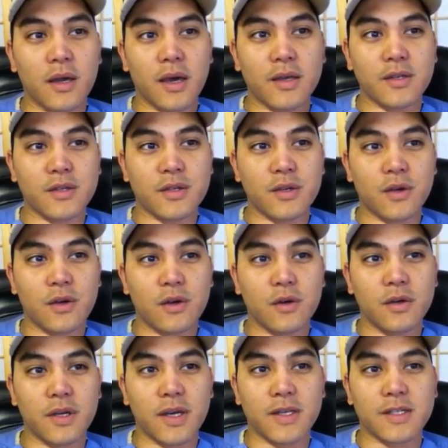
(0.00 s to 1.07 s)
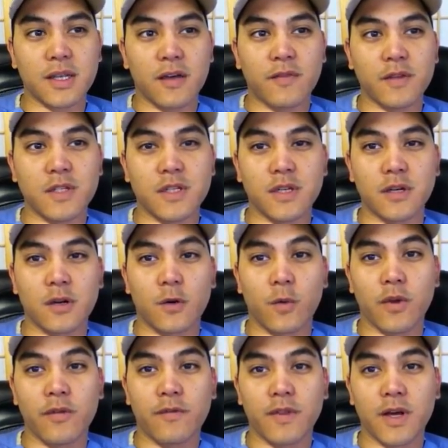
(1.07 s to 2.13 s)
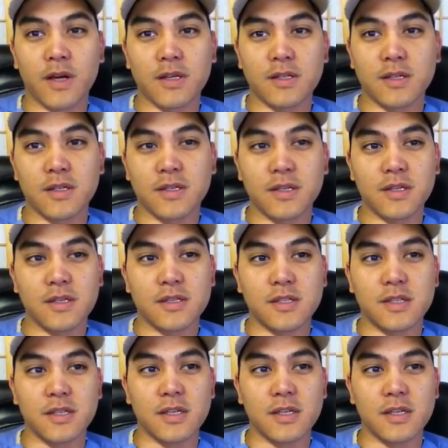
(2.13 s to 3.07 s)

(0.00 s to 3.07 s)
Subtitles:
gastroesophageal reflux disease